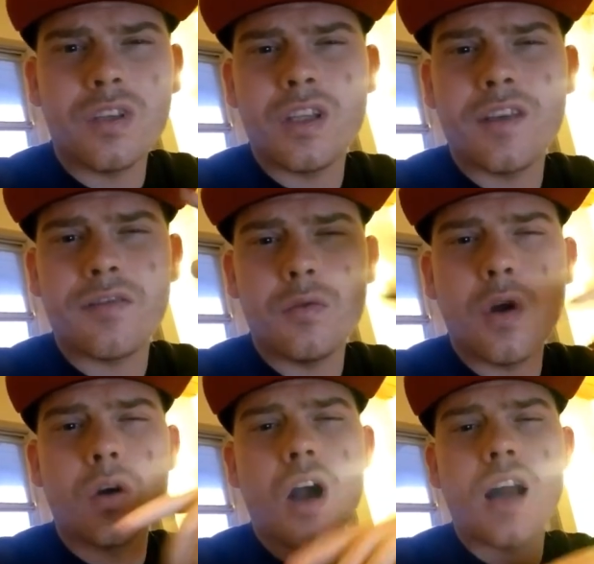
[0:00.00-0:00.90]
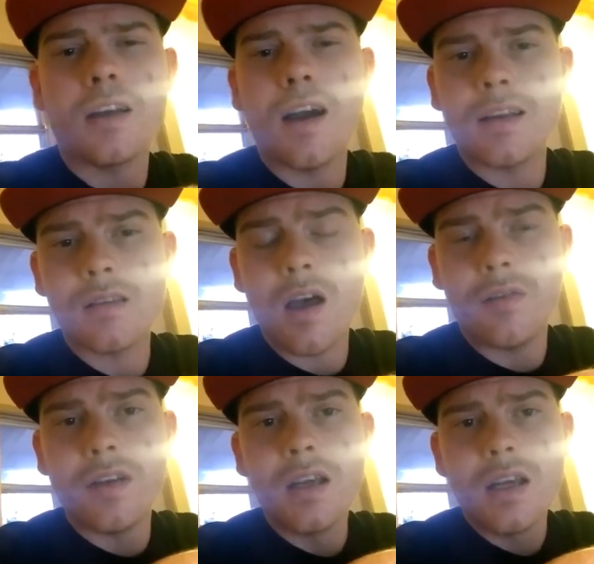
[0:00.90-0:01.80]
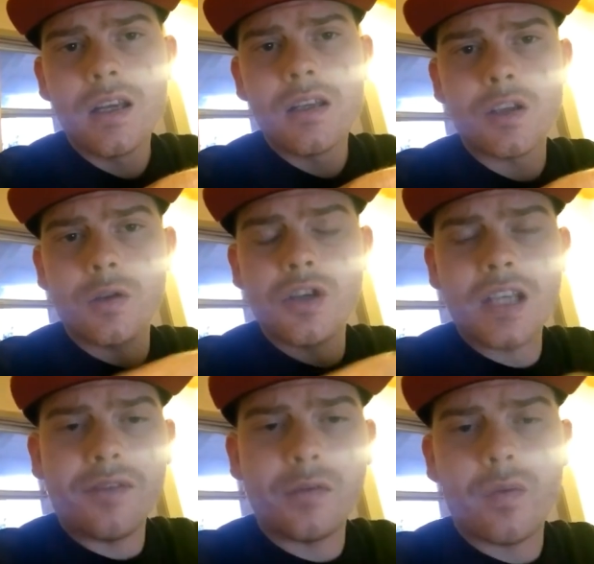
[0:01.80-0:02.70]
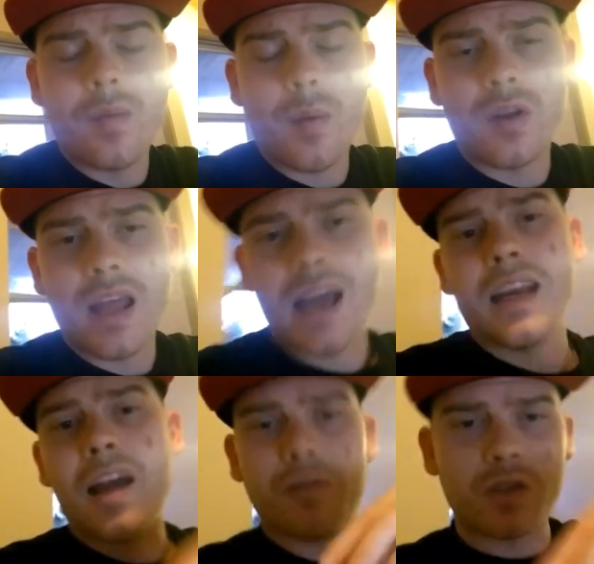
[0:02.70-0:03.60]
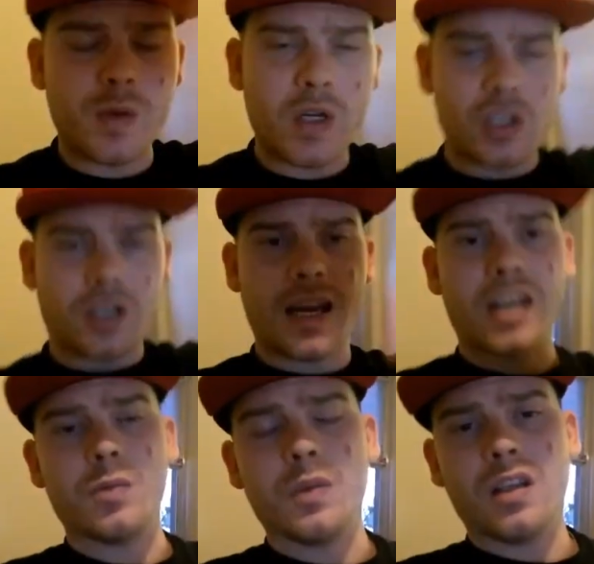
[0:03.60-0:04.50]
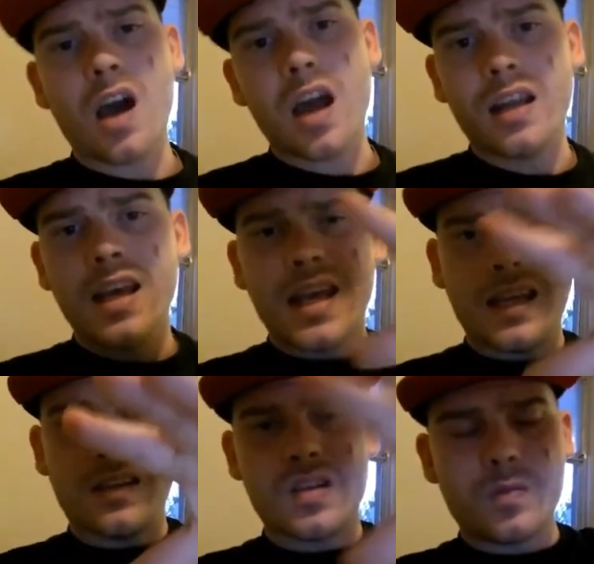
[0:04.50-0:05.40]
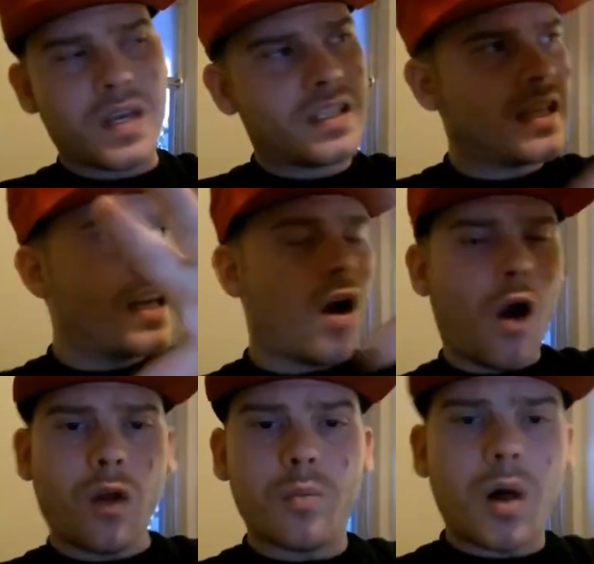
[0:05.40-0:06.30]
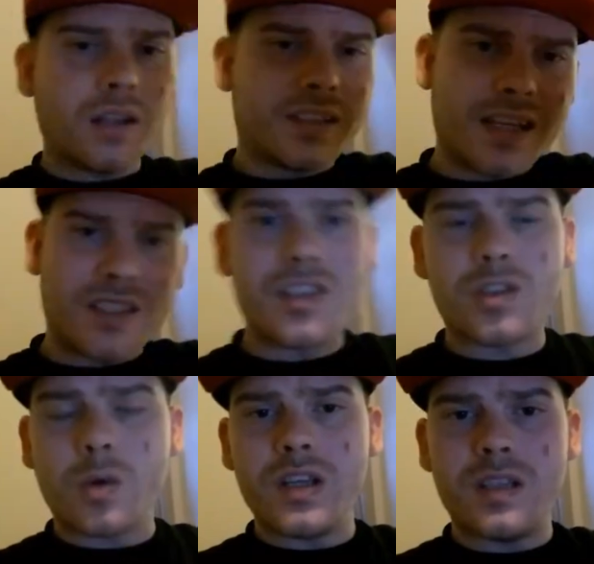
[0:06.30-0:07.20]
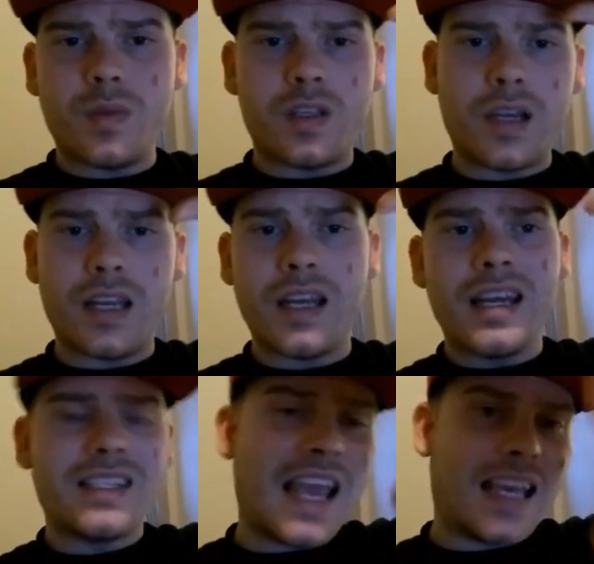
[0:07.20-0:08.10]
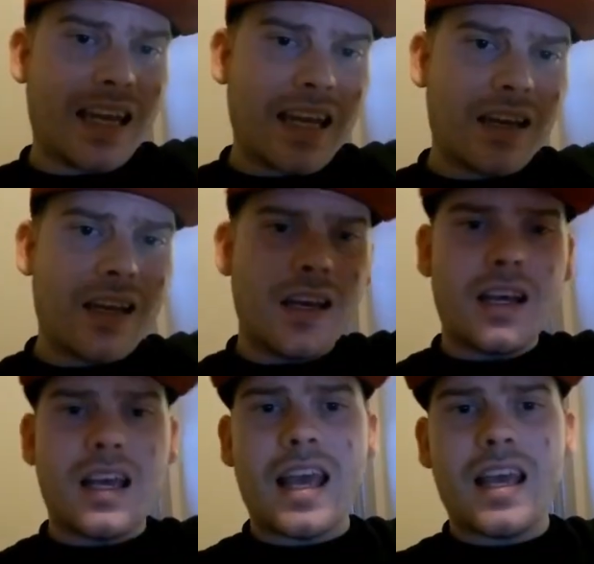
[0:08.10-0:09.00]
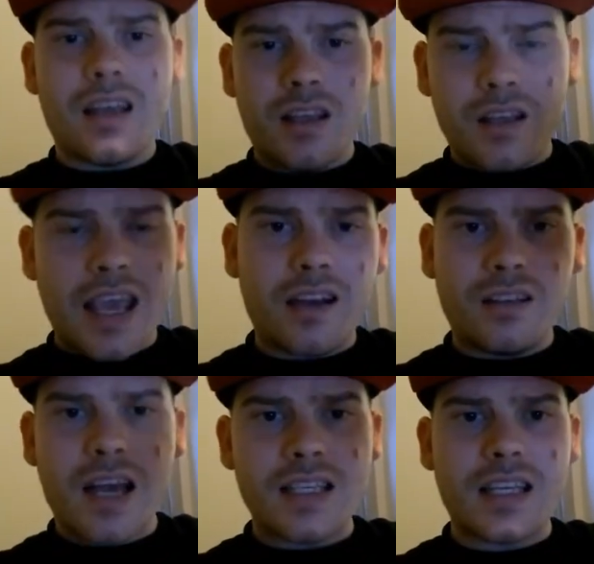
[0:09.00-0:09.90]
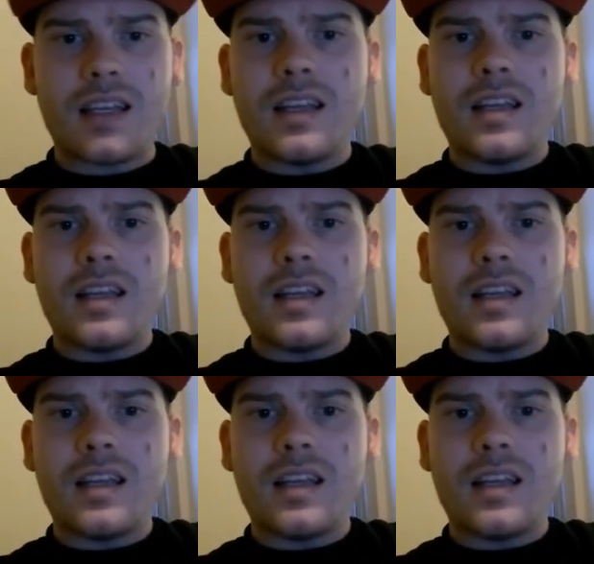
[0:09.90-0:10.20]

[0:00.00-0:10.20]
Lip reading: If you know God, God is love. So you just have to remember that and have a spiritual connection with God and dismiss all the politics and stories in between. Take it in, analyze it,